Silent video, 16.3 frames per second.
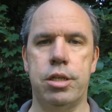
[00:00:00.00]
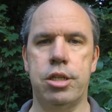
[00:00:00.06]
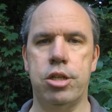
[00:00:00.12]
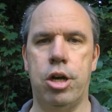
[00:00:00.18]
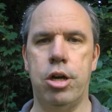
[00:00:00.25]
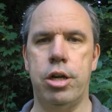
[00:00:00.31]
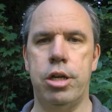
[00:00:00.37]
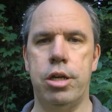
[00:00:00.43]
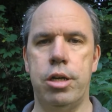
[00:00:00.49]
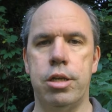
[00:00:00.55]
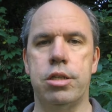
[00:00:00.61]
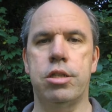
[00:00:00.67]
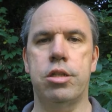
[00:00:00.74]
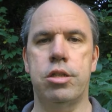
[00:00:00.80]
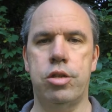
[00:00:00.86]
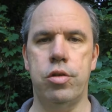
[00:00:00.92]

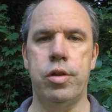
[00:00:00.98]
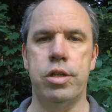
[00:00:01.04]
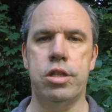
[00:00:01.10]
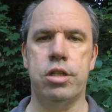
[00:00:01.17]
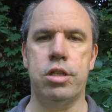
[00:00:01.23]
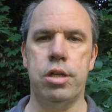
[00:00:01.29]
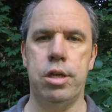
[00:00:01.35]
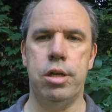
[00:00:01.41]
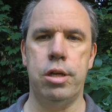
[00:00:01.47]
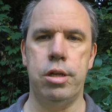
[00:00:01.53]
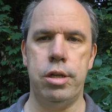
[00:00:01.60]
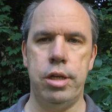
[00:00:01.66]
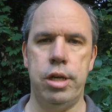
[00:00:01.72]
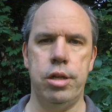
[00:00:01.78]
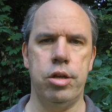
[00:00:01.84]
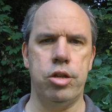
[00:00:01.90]
students
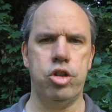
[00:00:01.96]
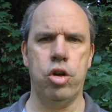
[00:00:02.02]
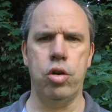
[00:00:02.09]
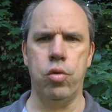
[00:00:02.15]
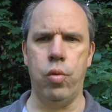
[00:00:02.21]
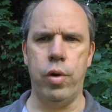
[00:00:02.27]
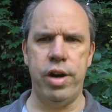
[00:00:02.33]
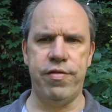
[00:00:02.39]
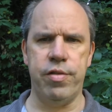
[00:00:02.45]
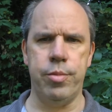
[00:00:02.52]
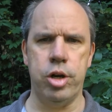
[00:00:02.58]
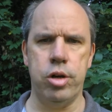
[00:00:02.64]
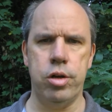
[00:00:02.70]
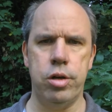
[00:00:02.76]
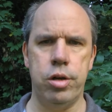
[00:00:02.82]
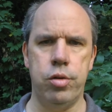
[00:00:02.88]
either turned away from
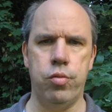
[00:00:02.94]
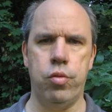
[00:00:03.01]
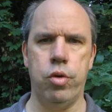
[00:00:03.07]
her,